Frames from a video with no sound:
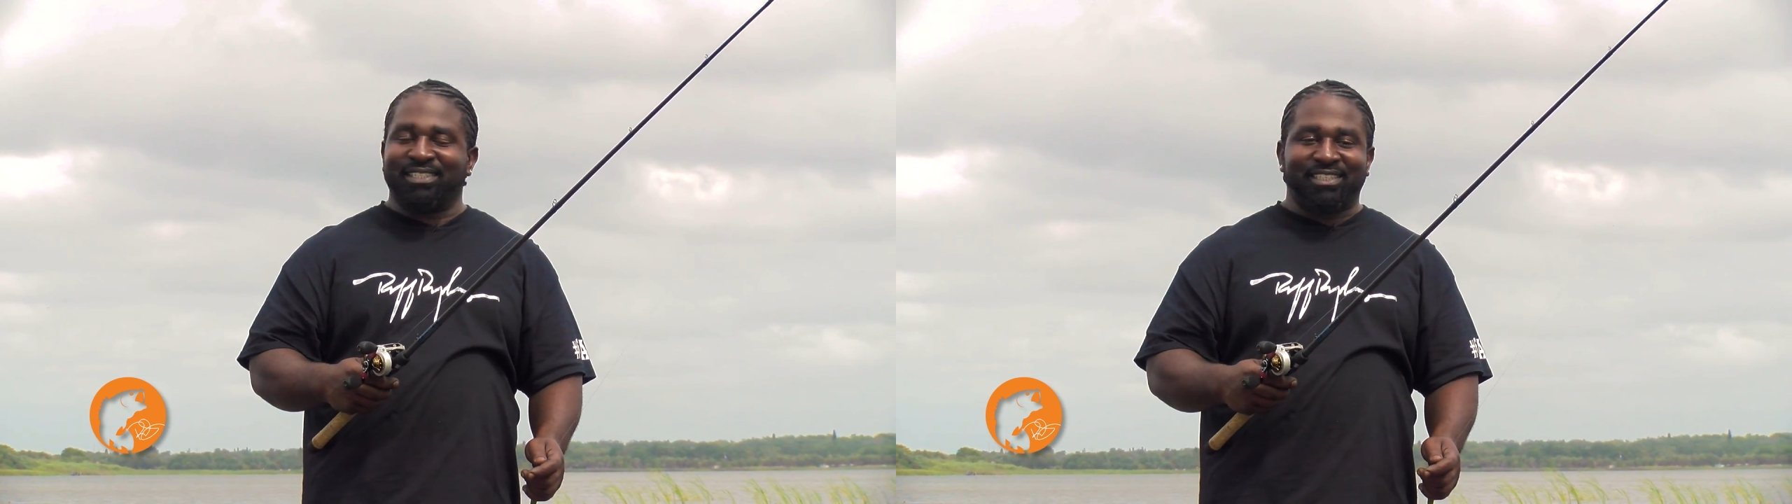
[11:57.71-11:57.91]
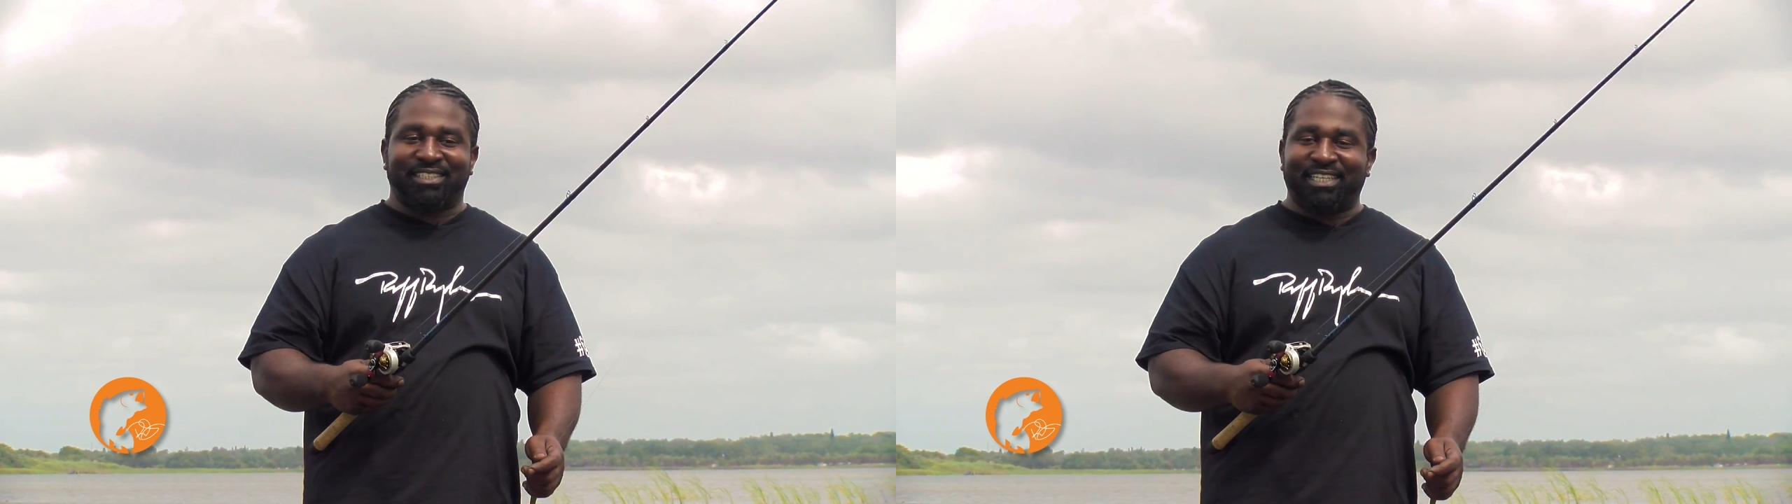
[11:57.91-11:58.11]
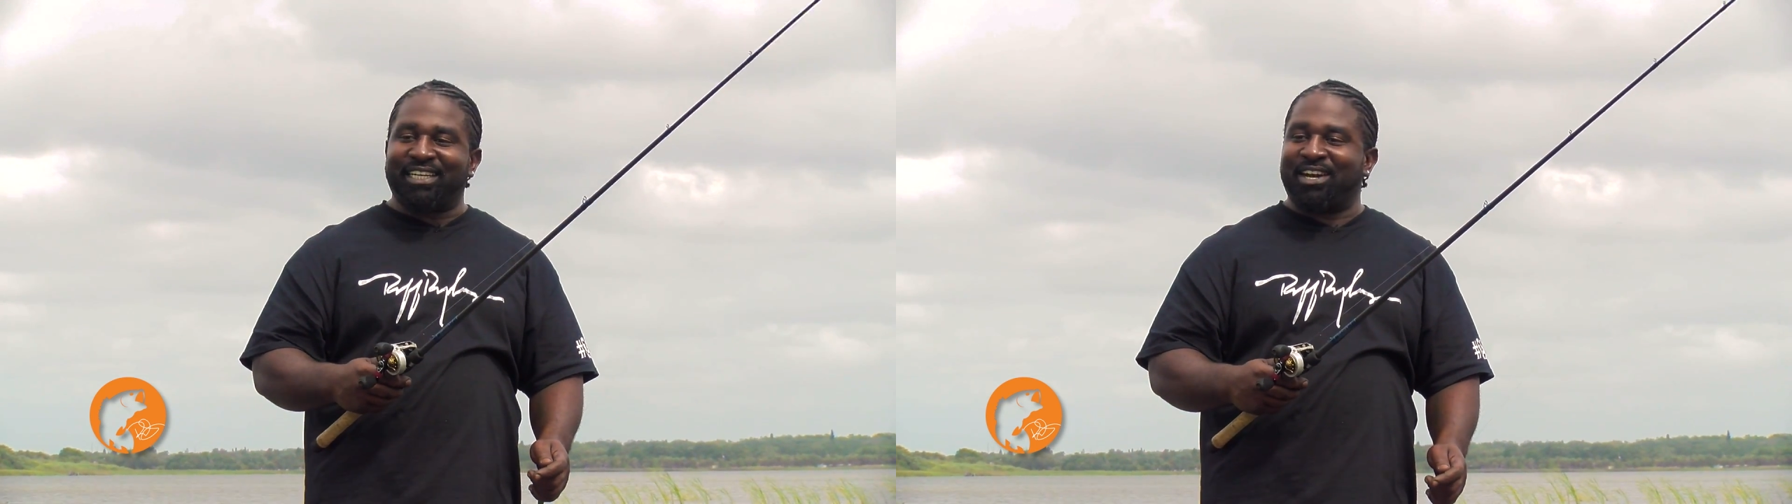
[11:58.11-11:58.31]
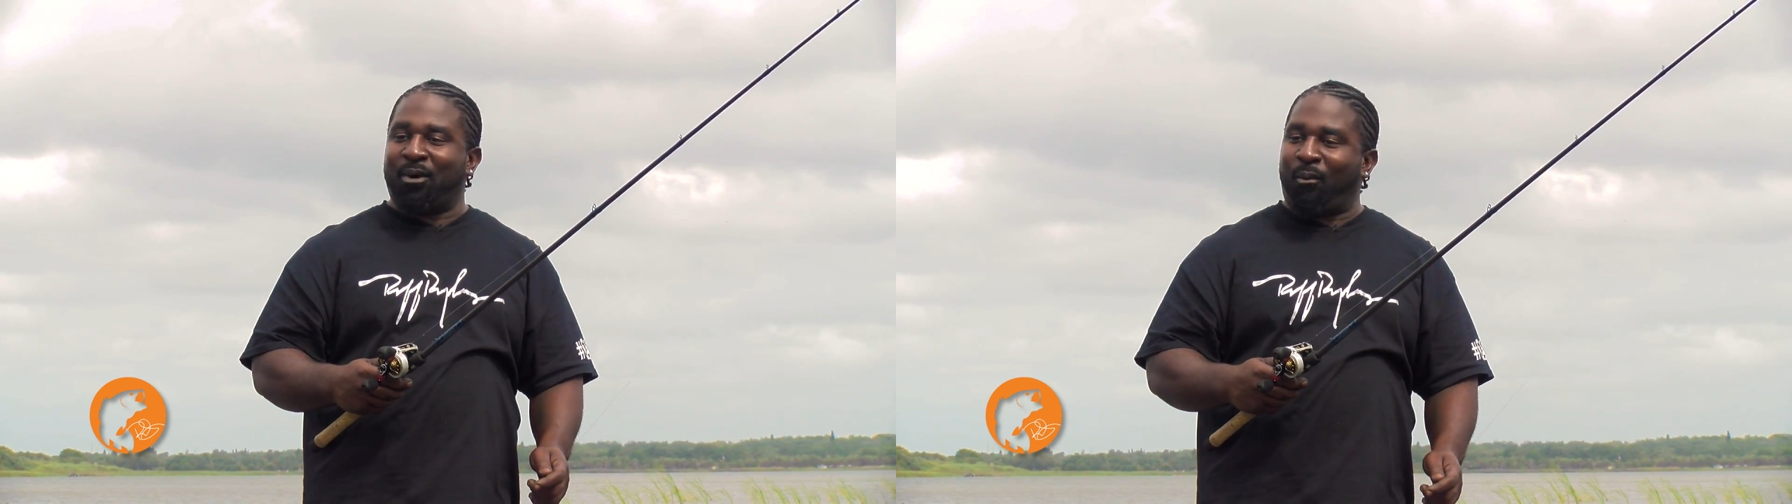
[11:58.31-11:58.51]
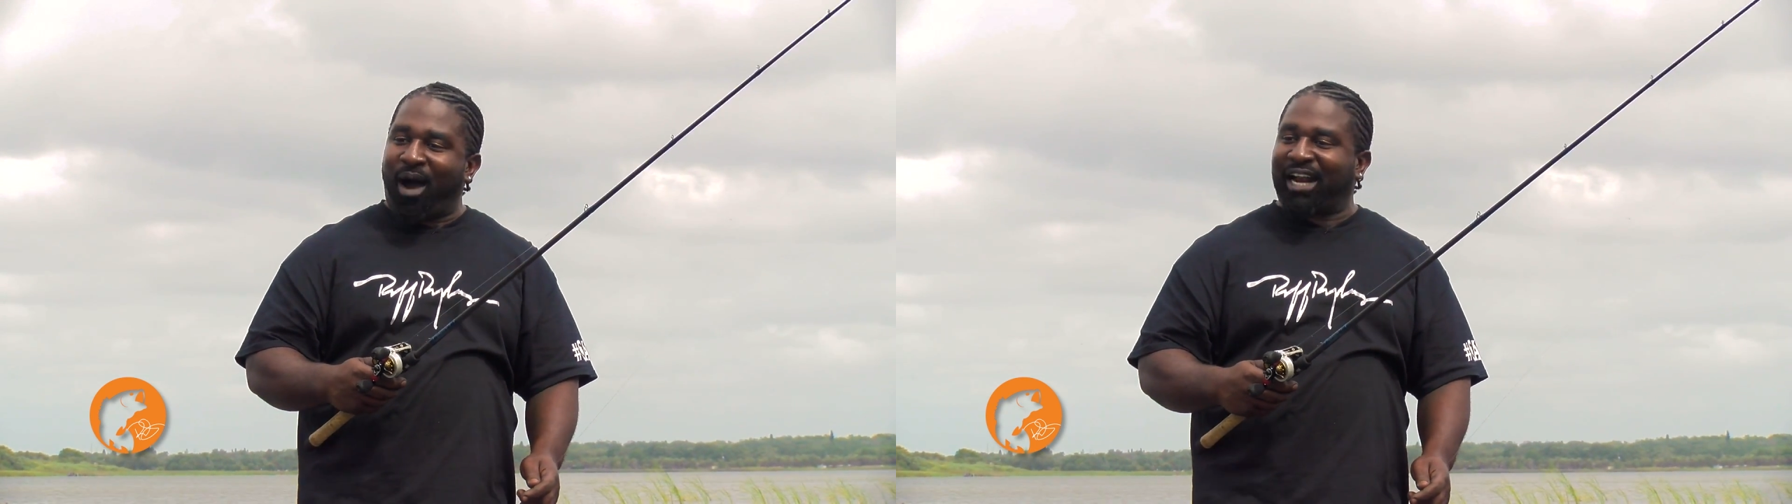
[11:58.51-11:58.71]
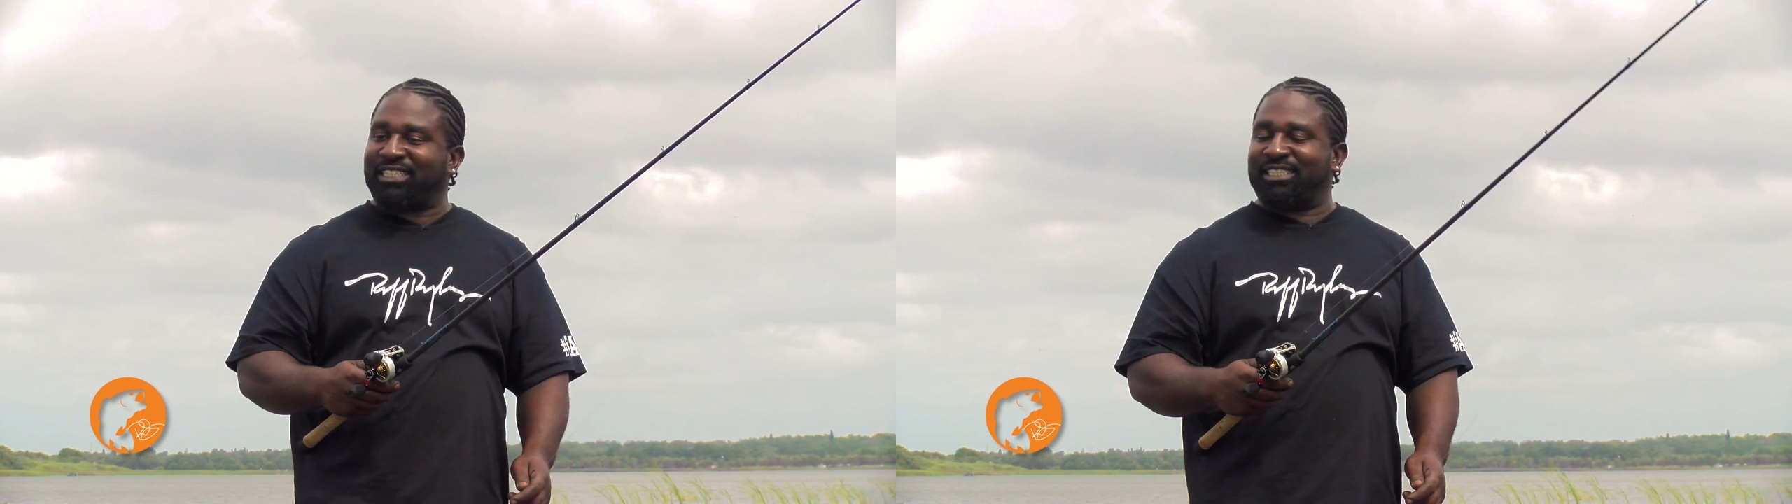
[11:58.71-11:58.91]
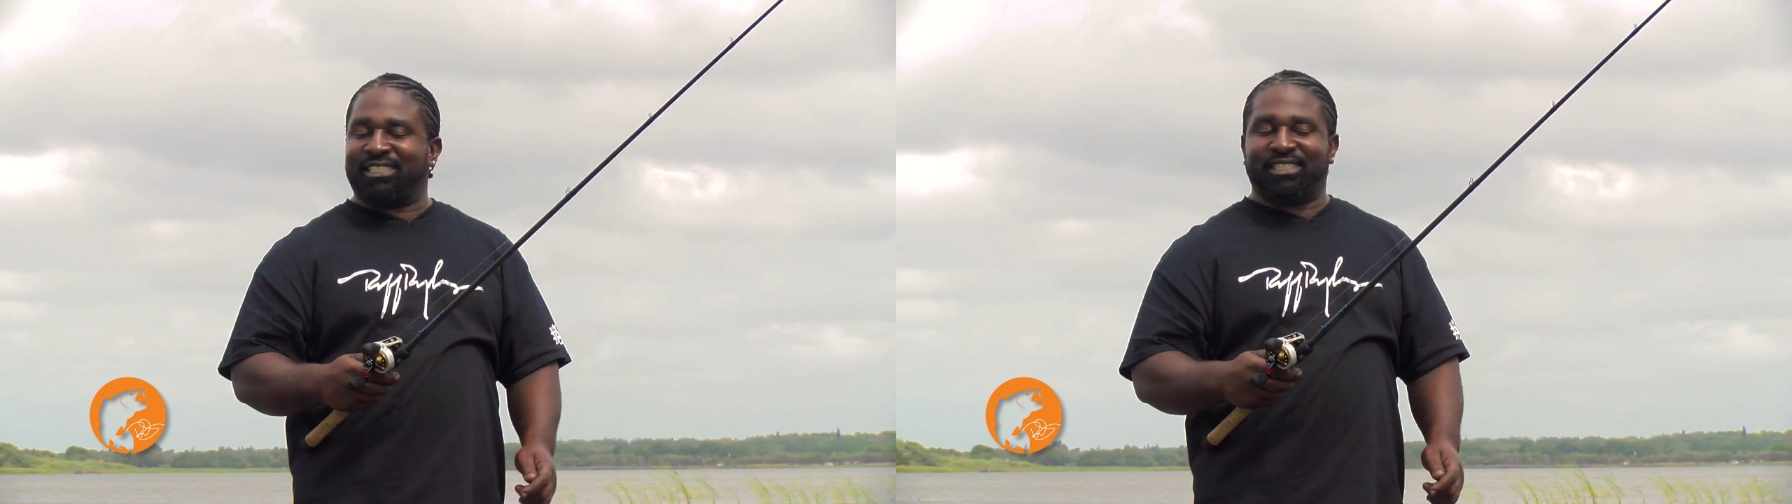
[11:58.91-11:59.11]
just sitting there watching.